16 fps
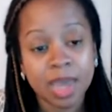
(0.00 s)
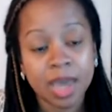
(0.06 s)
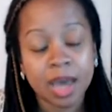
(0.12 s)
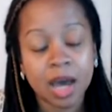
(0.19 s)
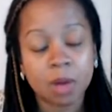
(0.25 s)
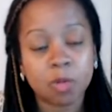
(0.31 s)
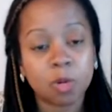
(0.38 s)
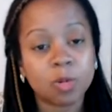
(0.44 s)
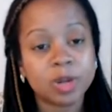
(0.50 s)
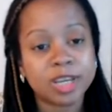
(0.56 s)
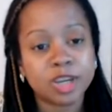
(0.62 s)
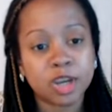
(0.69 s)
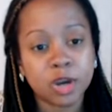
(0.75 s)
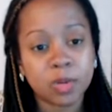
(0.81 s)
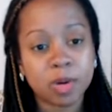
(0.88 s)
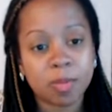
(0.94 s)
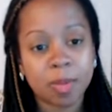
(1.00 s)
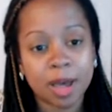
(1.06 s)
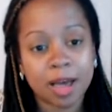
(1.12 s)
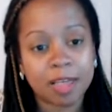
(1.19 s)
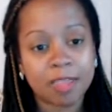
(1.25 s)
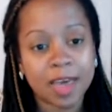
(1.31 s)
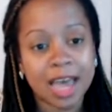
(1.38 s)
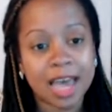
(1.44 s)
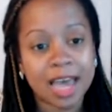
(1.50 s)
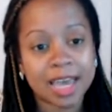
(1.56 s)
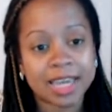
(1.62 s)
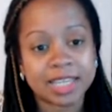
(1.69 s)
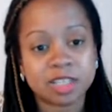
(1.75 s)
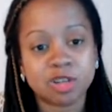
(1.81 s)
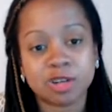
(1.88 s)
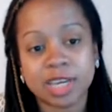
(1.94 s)
And what we know about that
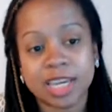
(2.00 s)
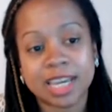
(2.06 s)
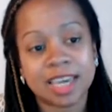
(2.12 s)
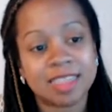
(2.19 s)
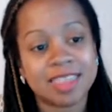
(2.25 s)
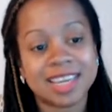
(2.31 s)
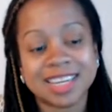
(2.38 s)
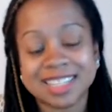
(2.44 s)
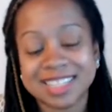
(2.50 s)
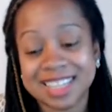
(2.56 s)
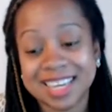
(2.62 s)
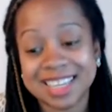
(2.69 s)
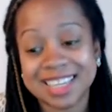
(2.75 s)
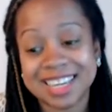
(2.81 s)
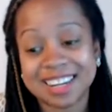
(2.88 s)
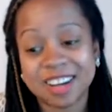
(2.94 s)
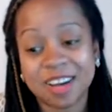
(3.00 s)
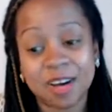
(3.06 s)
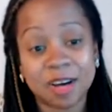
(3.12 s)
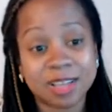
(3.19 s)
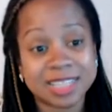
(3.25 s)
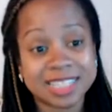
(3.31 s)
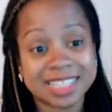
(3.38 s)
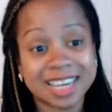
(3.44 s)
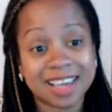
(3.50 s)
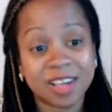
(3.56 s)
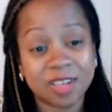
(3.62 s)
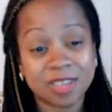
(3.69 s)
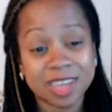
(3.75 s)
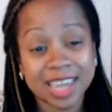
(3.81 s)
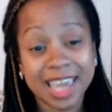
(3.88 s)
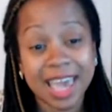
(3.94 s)
is looking at things like the Enhanced Health
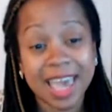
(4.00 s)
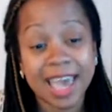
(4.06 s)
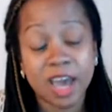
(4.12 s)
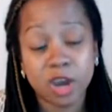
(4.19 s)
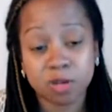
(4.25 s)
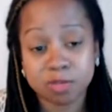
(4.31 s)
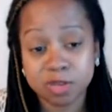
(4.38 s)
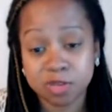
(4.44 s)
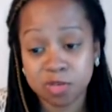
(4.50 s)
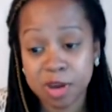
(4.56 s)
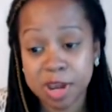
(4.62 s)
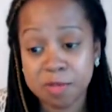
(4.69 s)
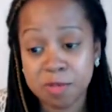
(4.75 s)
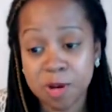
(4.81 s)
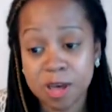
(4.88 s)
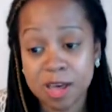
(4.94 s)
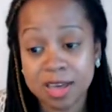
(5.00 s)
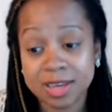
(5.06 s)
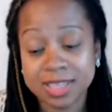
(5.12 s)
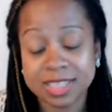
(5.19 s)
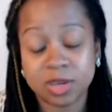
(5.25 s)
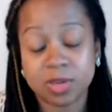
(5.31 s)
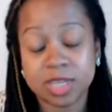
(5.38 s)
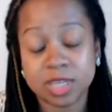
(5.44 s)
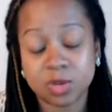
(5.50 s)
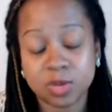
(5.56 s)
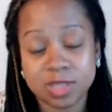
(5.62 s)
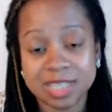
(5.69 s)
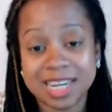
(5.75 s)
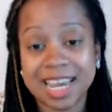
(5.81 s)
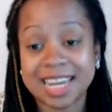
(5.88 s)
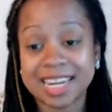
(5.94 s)
and Care Homes Framework. So this was
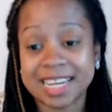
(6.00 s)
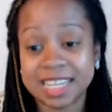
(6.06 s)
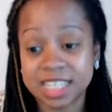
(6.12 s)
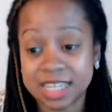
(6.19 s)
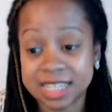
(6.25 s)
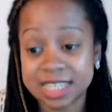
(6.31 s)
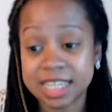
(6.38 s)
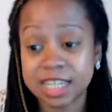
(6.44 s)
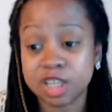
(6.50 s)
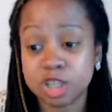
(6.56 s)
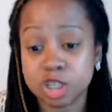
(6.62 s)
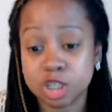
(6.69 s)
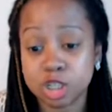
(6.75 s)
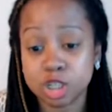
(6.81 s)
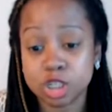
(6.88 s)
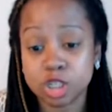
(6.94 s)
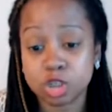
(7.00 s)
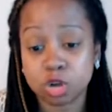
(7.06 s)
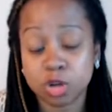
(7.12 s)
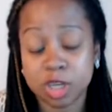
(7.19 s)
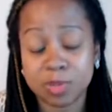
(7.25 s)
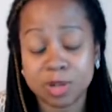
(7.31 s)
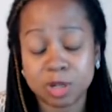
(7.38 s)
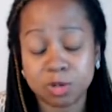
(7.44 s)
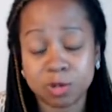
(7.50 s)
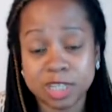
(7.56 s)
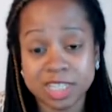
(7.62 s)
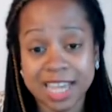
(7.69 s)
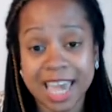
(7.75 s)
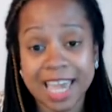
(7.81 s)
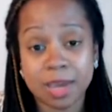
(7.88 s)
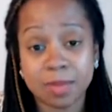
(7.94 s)
an NHS England document which
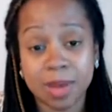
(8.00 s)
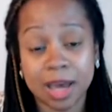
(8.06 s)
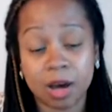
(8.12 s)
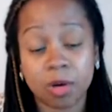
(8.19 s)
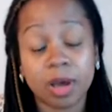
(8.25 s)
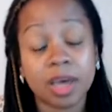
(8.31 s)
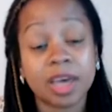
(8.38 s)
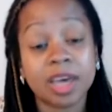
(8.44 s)
came out,